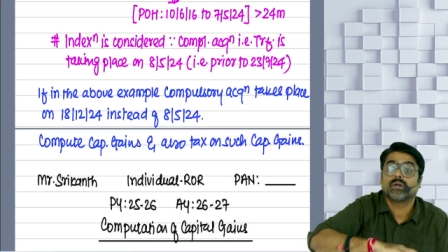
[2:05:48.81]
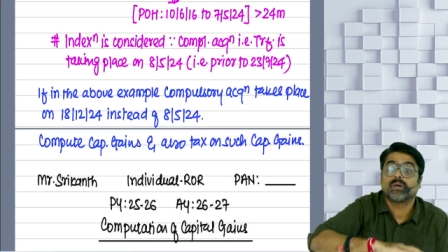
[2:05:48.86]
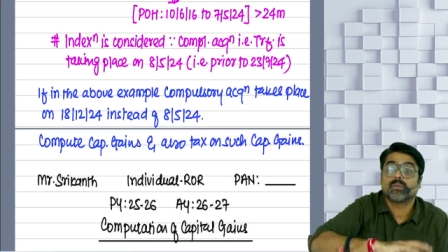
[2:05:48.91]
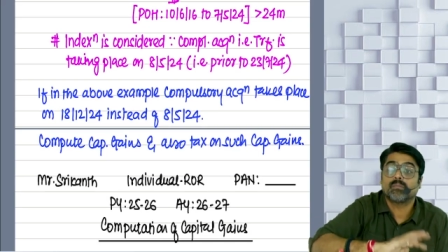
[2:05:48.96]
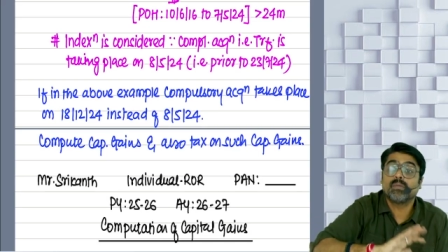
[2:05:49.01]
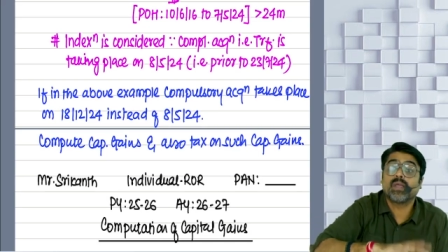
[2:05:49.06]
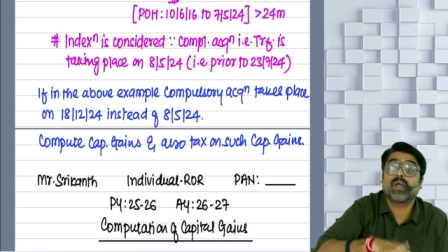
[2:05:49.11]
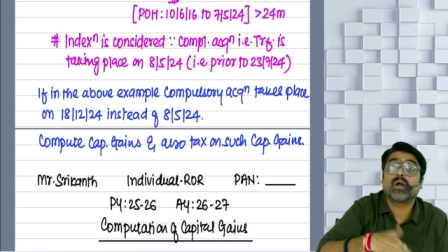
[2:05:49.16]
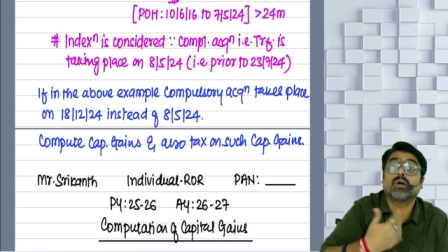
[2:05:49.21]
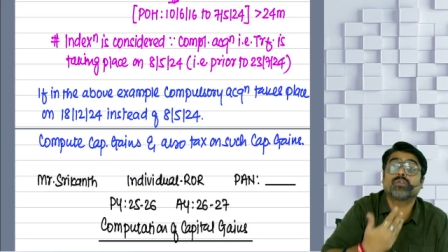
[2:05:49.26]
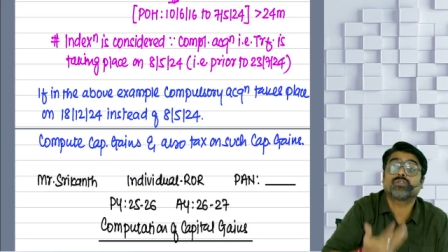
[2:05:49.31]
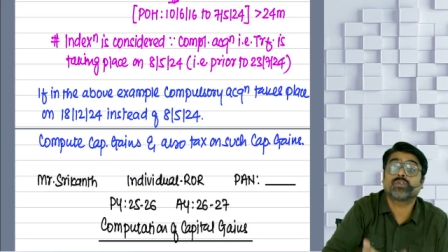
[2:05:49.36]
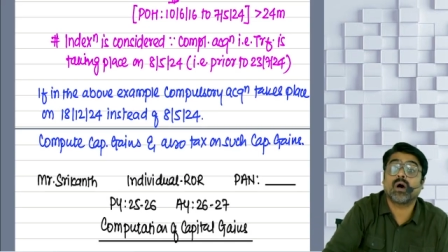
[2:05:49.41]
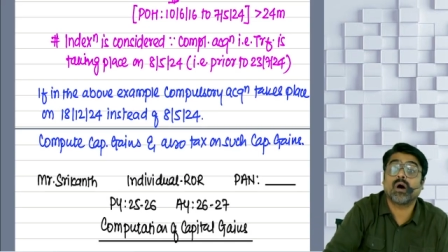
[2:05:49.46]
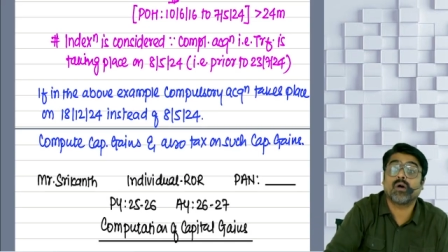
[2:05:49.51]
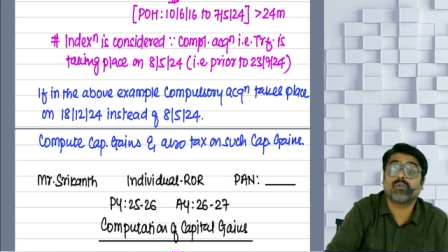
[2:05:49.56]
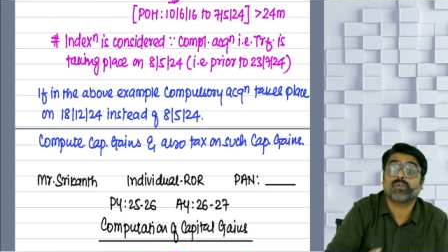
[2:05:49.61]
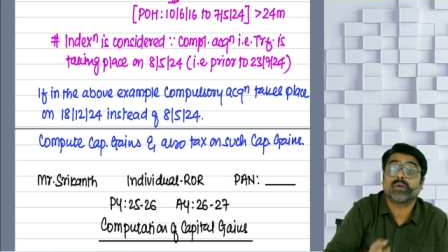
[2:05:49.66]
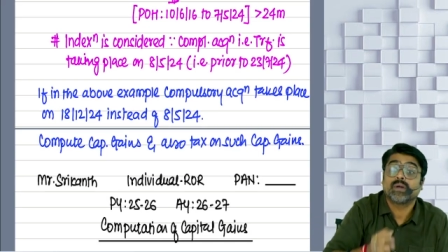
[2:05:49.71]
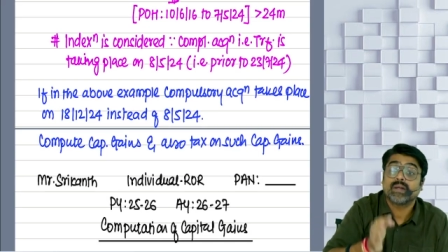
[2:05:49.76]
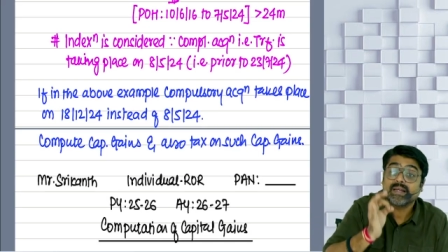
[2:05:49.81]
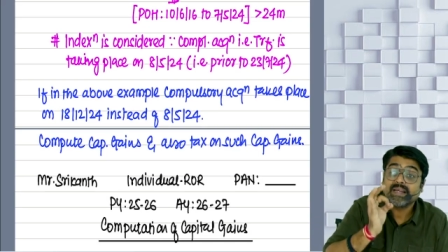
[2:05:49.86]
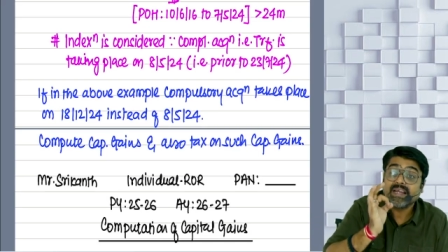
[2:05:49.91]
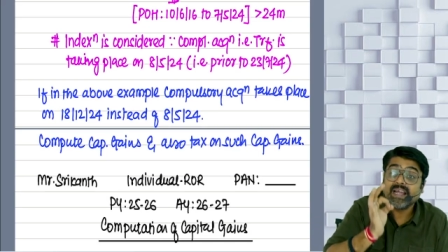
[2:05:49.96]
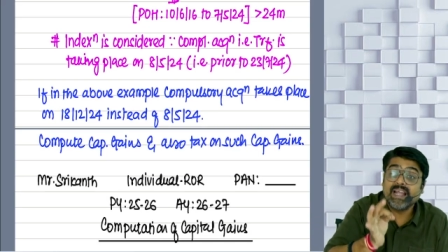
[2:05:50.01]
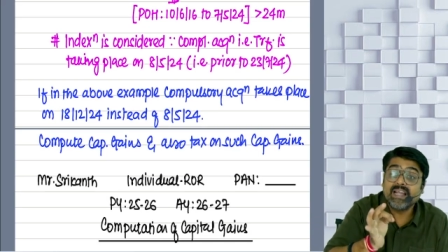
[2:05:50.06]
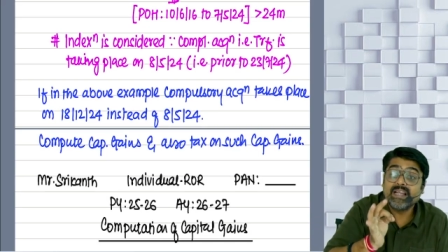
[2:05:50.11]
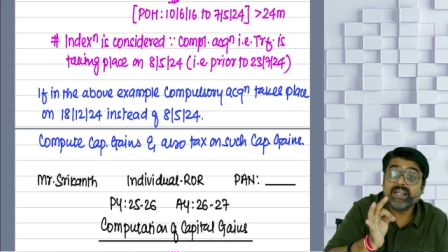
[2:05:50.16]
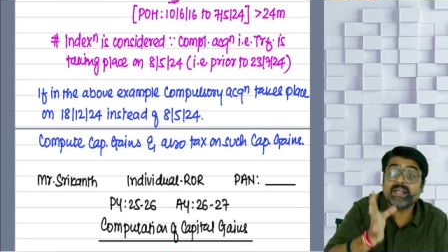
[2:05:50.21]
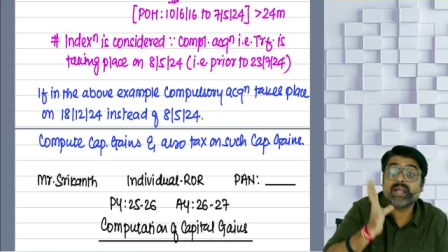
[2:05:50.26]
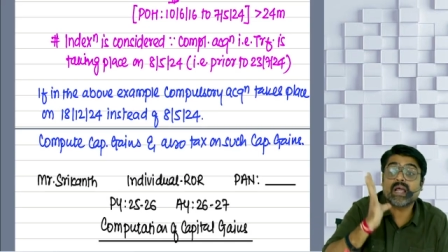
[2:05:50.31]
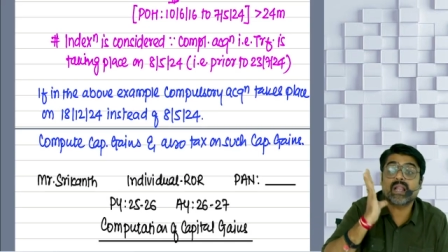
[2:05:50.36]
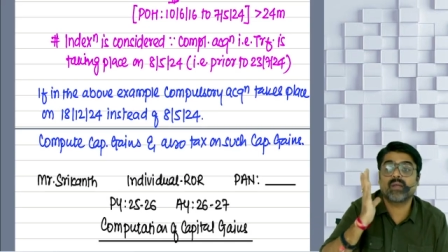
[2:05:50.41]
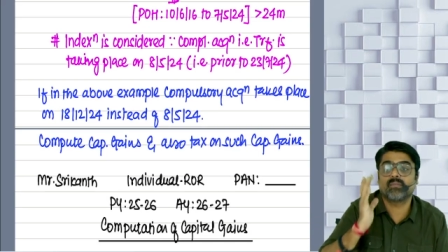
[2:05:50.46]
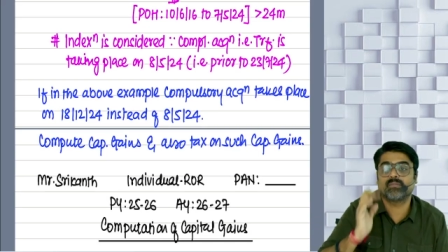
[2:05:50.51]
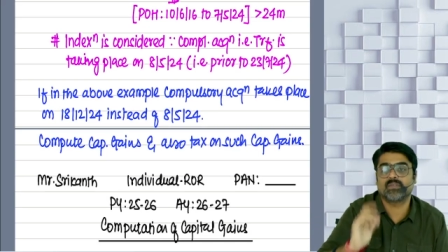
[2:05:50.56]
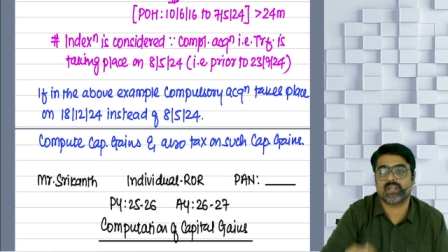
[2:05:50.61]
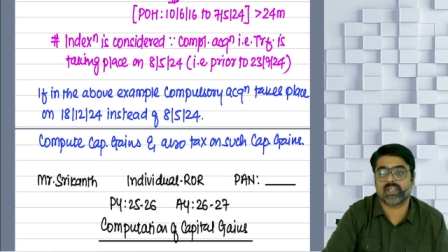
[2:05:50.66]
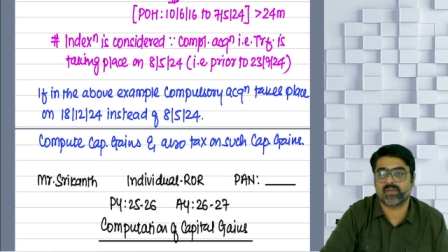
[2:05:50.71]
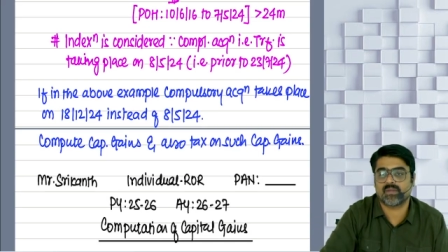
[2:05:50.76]
because of interim
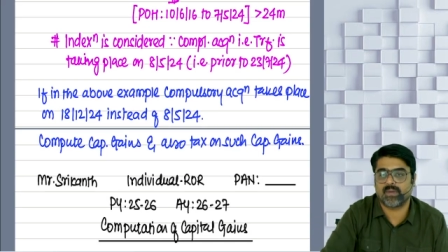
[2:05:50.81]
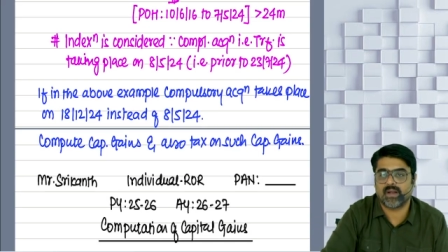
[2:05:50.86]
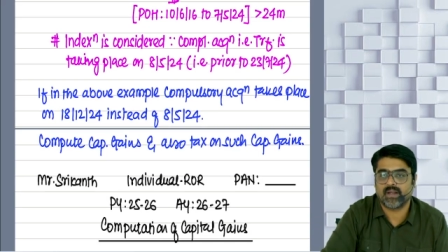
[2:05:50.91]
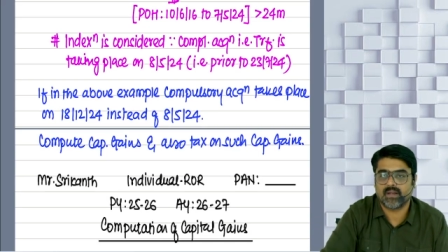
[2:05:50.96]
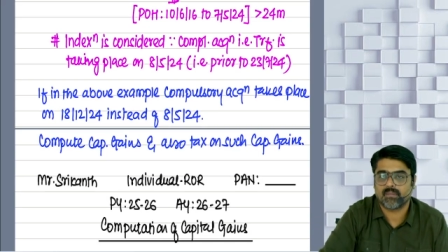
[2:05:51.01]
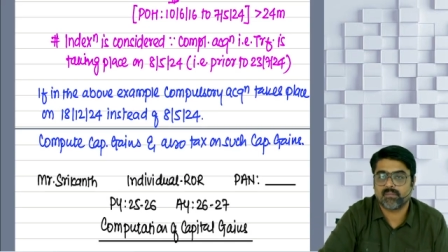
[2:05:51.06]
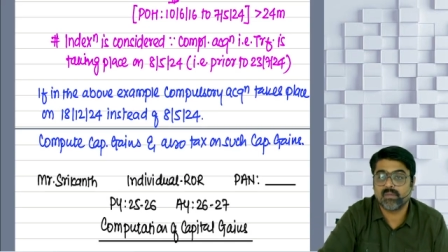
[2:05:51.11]
judgment,